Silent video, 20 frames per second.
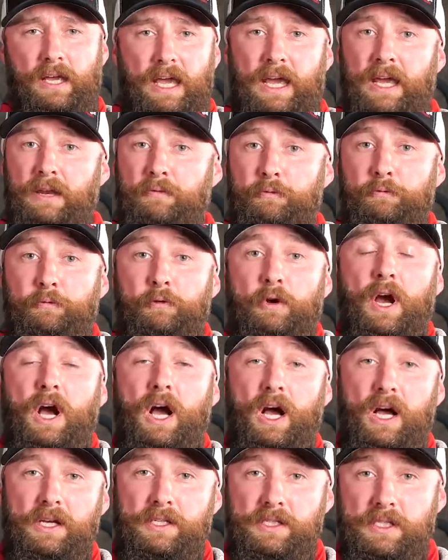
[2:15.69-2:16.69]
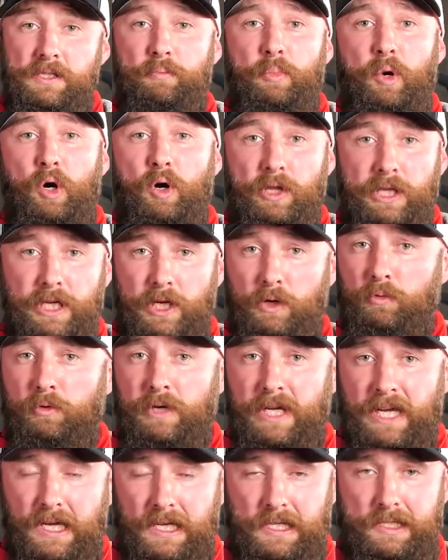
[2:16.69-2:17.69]
and for us,
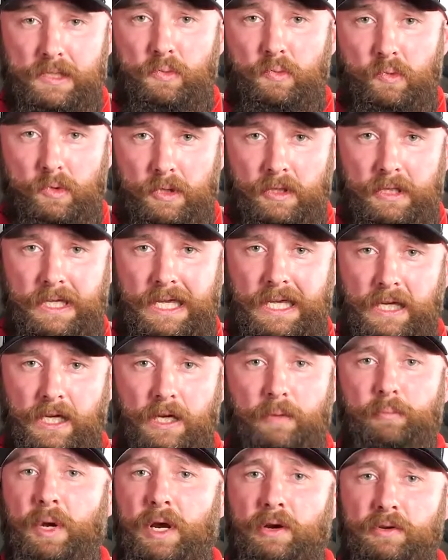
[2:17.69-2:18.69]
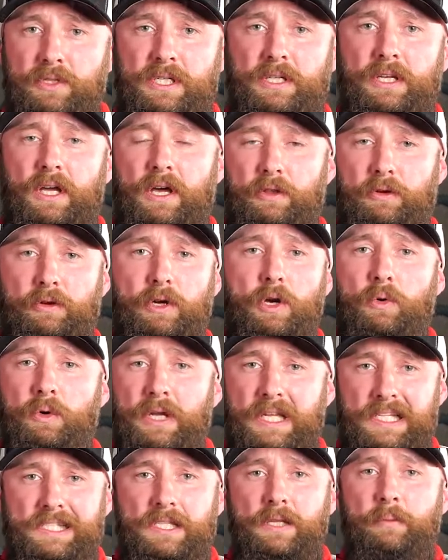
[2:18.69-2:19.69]
polyurea is really, in comparison to other
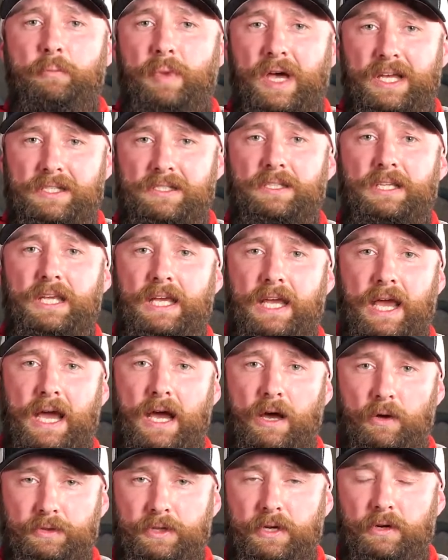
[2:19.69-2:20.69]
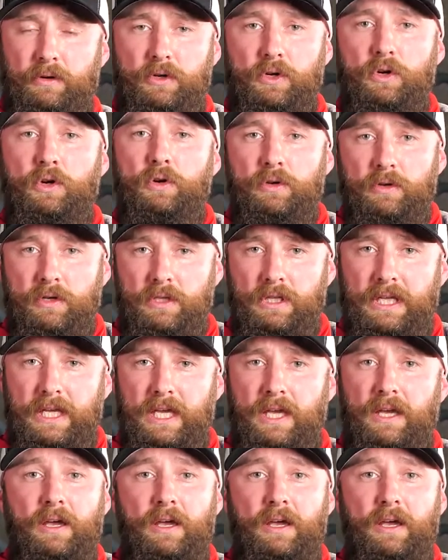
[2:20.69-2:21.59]
coatings, the best thing out there currently.